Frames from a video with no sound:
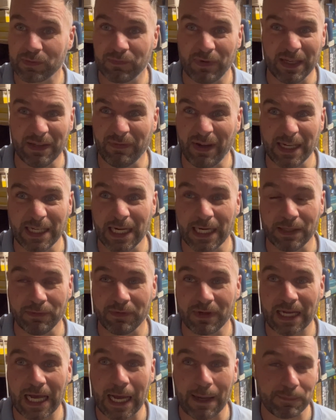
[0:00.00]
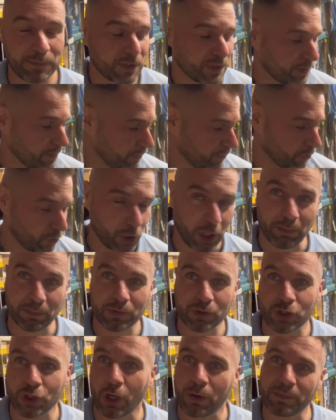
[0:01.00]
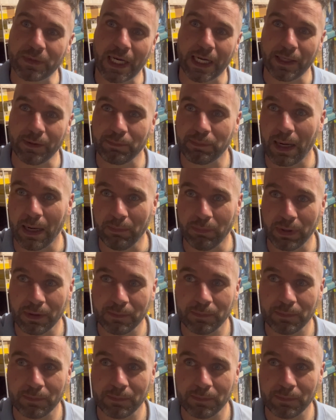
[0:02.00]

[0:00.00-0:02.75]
they're done with caps. Job done, pub.